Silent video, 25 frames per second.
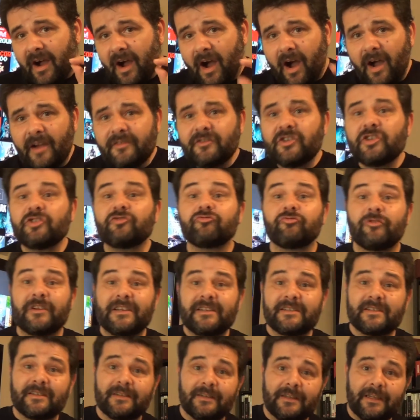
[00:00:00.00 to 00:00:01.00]
I've just
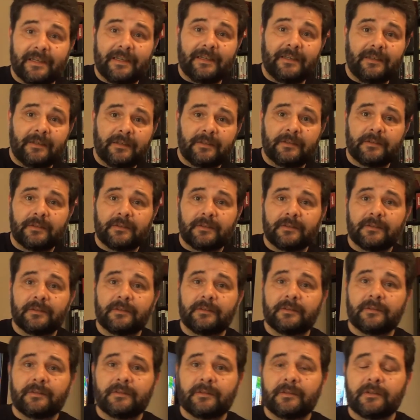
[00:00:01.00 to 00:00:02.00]
recently
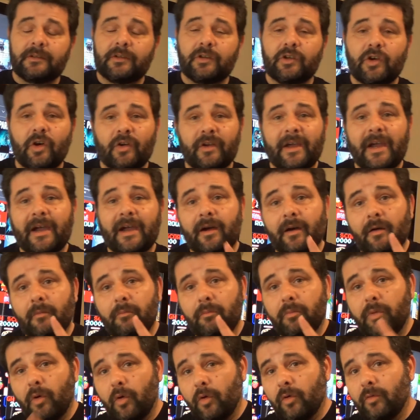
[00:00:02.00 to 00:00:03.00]
gone out
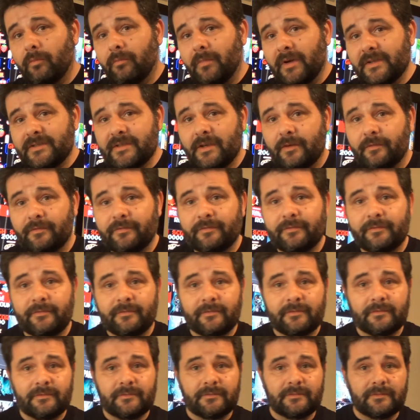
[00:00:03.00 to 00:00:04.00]
and bought myself
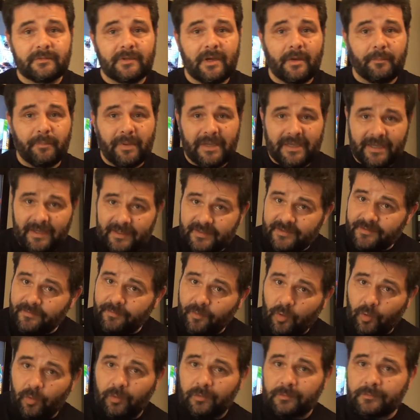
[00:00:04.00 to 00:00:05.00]
a P S
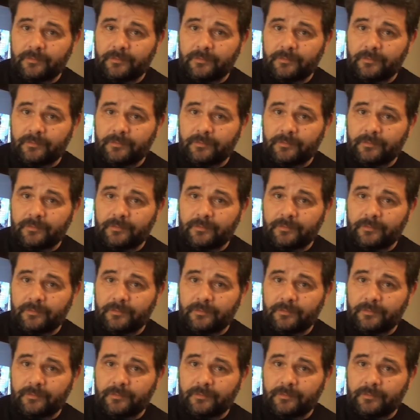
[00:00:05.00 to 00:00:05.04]
four.